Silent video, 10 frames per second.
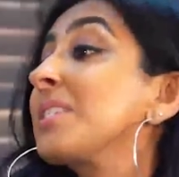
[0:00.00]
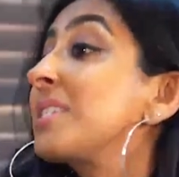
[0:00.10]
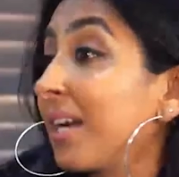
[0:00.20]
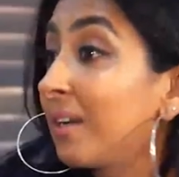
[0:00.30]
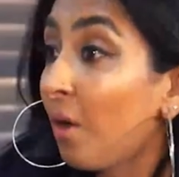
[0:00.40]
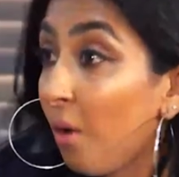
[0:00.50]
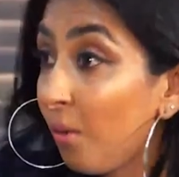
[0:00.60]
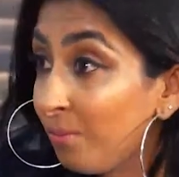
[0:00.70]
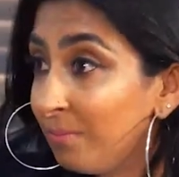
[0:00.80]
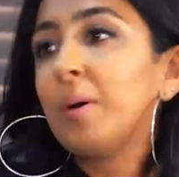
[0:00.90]
a second
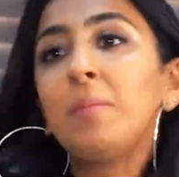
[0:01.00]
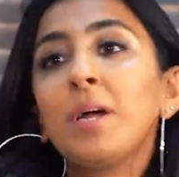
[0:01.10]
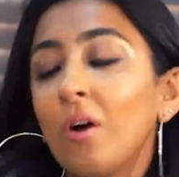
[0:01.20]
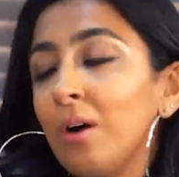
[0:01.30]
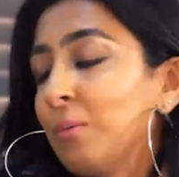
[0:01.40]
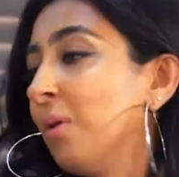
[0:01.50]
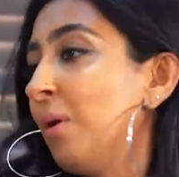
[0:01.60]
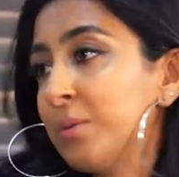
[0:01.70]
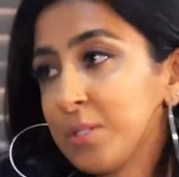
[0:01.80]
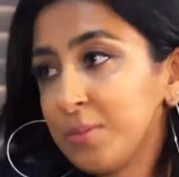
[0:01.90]
home, but my heart will
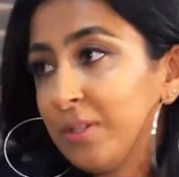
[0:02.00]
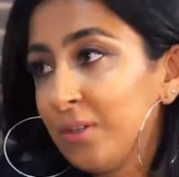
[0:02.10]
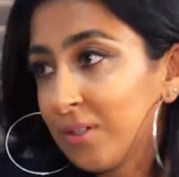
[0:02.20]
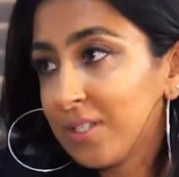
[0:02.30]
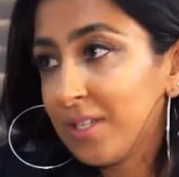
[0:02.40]
always be New York